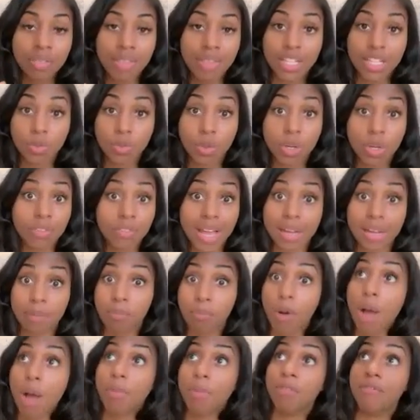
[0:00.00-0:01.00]
That's one of
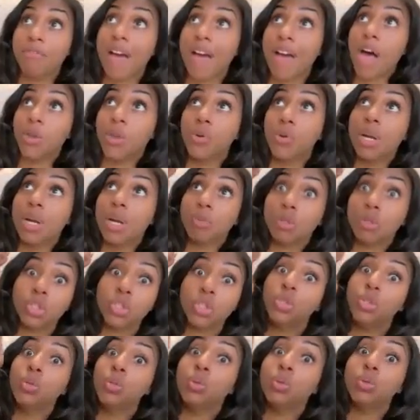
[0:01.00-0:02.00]
like probably value number
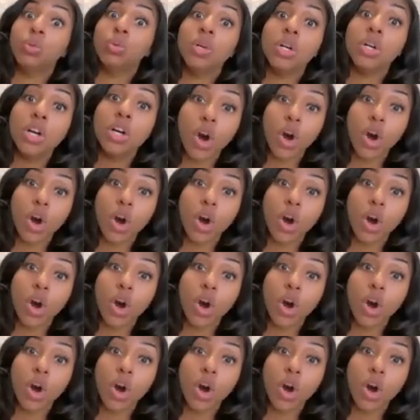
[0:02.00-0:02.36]
2